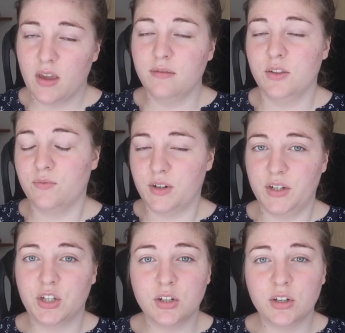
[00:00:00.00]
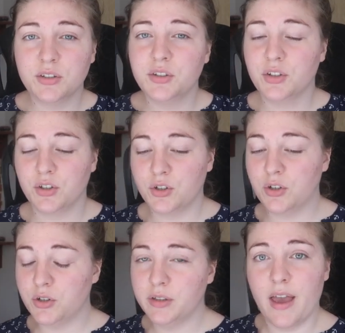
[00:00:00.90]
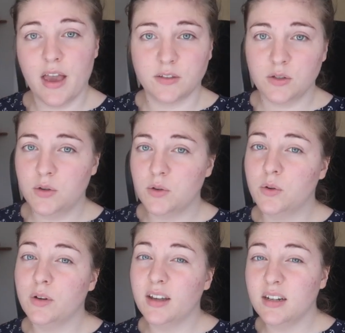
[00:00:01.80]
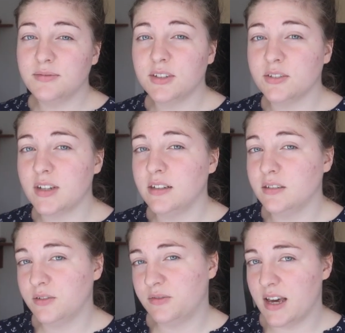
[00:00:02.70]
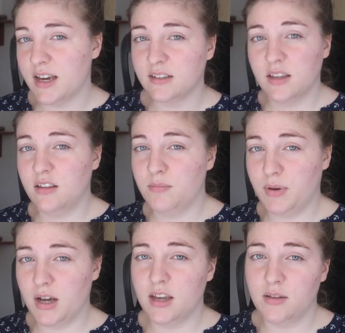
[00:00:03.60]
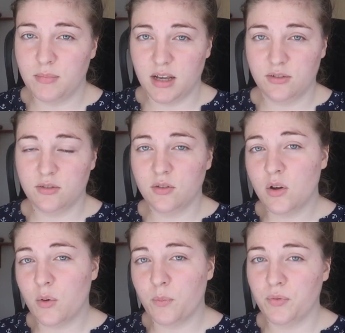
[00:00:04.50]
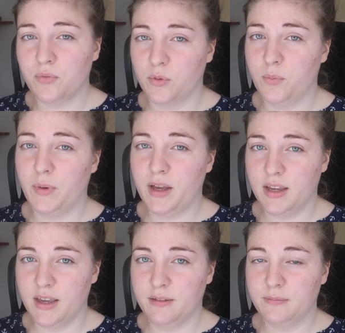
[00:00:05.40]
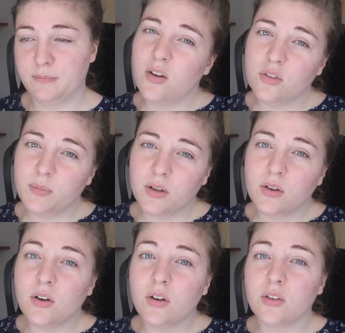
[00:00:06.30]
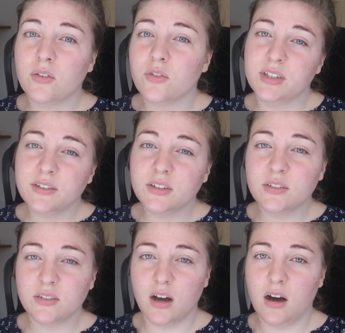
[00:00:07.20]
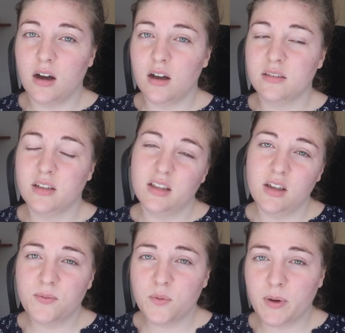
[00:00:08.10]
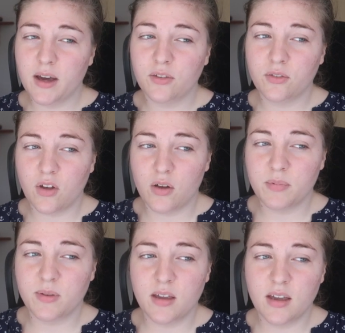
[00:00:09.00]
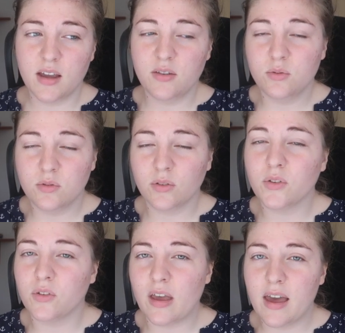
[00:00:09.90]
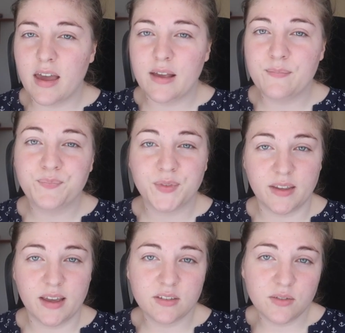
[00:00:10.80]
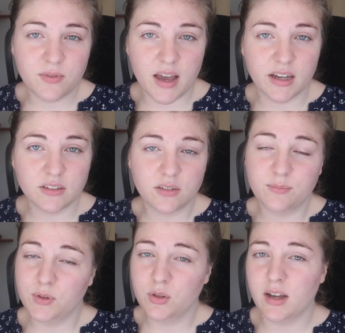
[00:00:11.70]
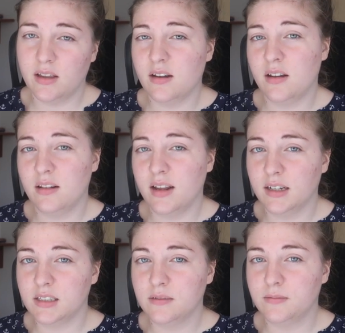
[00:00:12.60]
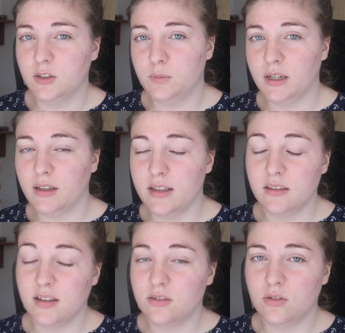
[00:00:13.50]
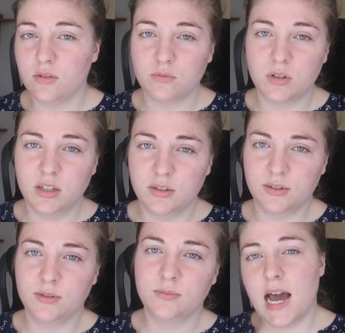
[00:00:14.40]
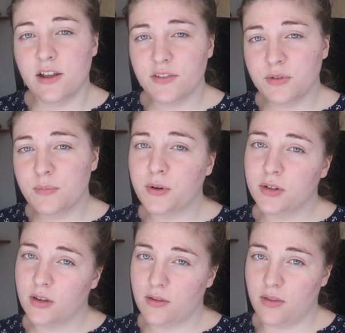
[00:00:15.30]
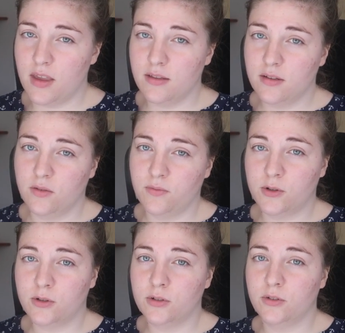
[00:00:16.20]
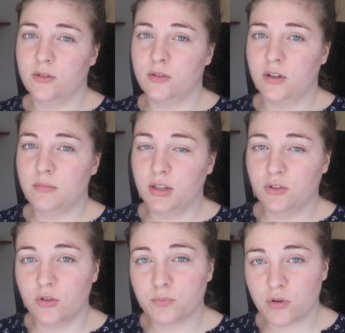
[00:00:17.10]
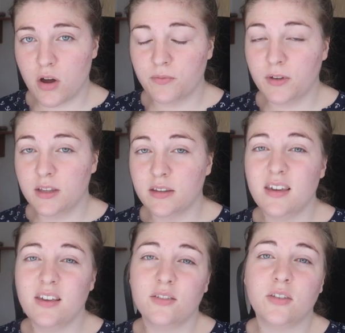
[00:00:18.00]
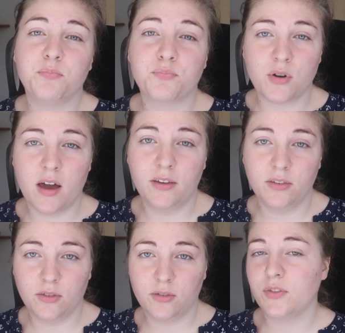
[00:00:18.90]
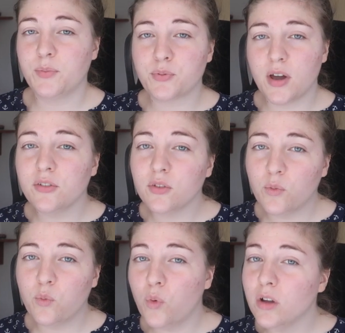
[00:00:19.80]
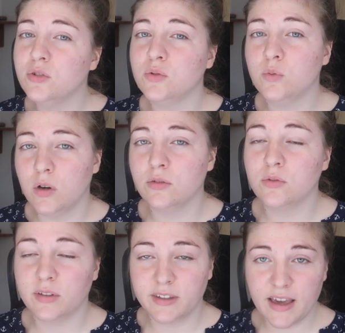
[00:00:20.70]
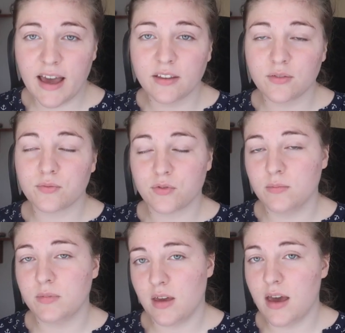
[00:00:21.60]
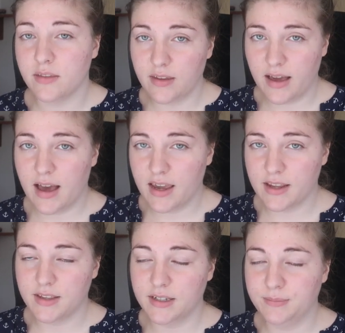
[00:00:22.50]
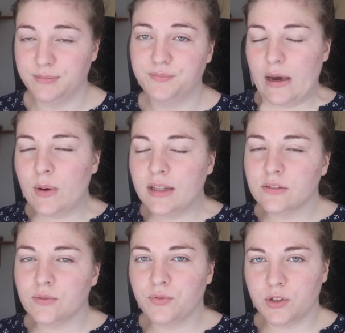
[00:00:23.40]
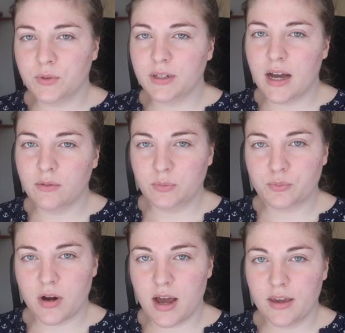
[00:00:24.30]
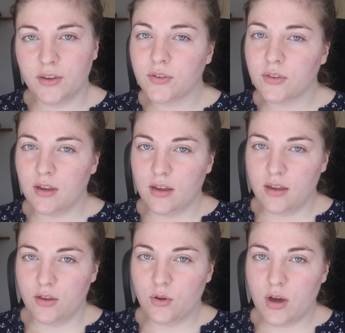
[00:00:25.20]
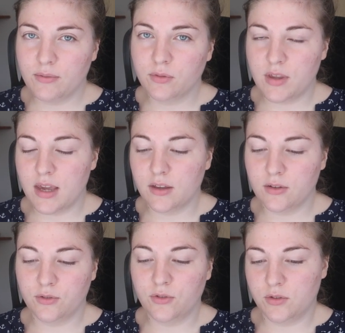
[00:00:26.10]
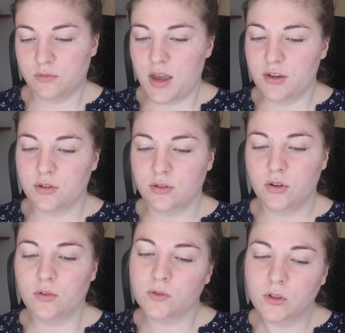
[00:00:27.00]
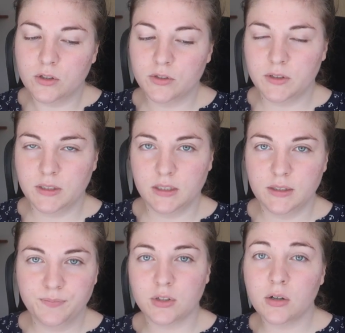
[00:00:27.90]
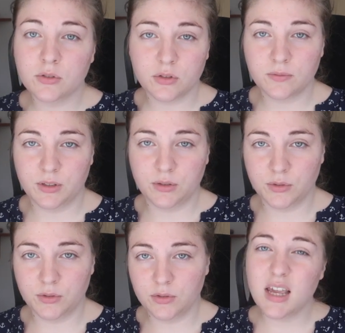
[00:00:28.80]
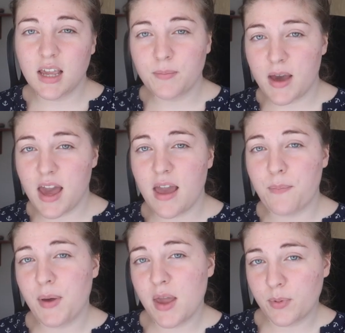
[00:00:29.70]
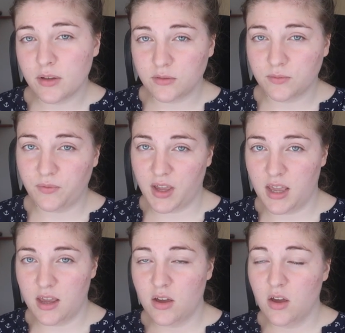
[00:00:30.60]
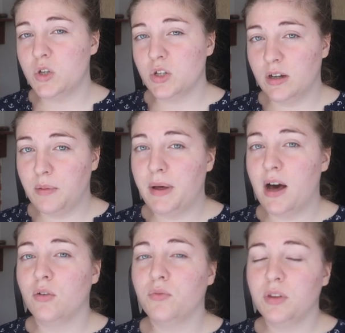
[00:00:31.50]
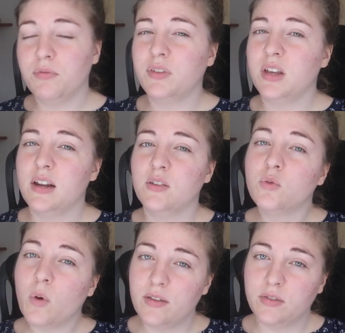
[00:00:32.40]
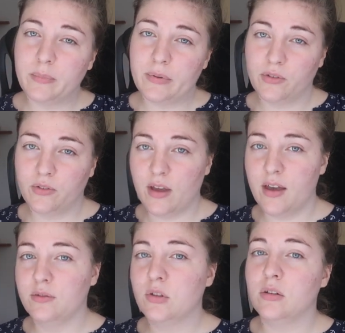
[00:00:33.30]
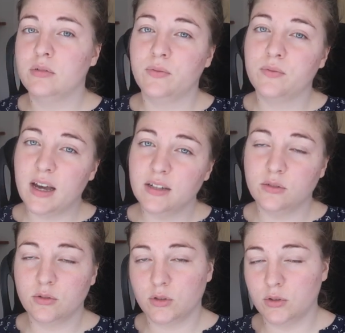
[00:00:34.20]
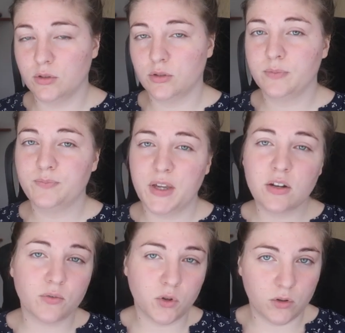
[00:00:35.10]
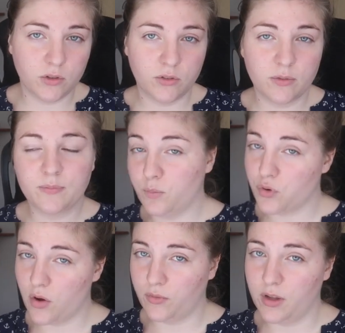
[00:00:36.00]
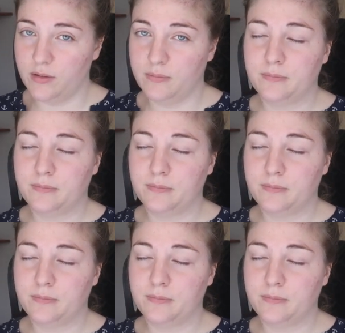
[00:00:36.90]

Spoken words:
If it's very good, as new, and if there's any defect that the buyer must know before buying it. Also because chances are that if you buy something and you don't say that has defects, you get a negative feedback, and that's not really good. Another important thing that of course determines your profit is the price. The price of what you want to get from that item. And when figuring out the price, you have to take in consideration, of course, the cost of the goods, eBay and PayPal's fee, which are about 15 and 20% of the final cost, and of course the profit.